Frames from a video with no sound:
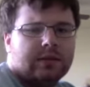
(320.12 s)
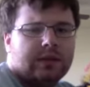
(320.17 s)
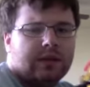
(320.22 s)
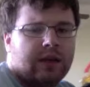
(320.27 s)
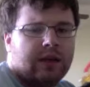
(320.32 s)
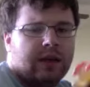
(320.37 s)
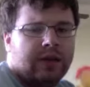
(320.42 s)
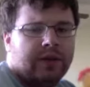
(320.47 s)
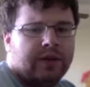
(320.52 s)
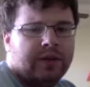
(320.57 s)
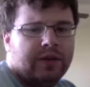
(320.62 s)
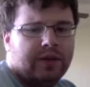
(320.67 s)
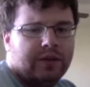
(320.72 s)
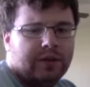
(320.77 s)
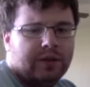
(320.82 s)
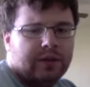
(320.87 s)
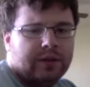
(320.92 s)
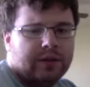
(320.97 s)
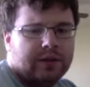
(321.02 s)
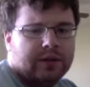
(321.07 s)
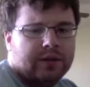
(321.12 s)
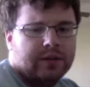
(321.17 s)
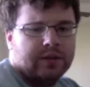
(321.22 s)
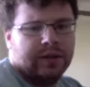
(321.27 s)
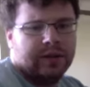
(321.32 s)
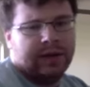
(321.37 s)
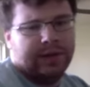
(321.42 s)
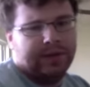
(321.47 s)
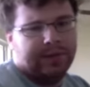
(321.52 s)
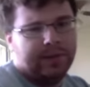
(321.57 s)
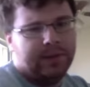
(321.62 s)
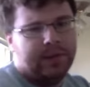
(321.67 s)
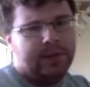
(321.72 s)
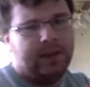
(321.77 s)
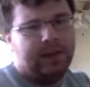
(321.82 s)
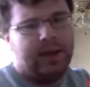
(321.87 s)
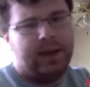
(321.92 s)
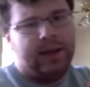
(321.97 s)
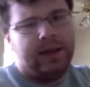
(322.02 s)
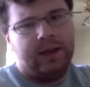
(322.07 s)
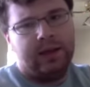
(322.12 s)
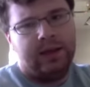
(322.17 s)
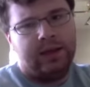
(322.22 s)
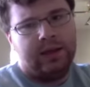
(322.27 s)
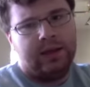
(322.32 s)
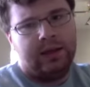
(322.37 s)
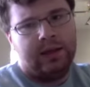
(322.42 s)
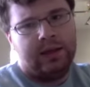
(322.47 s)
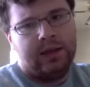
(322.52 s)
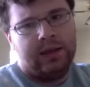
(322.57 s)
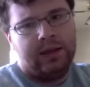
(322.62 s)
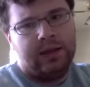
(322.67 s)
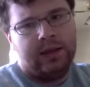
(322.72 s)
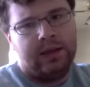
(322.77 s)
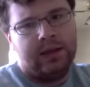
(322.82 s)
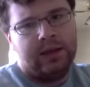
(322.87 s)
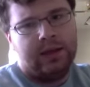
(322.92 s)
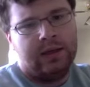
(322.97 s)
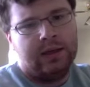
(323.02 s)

how he looks, and I really like the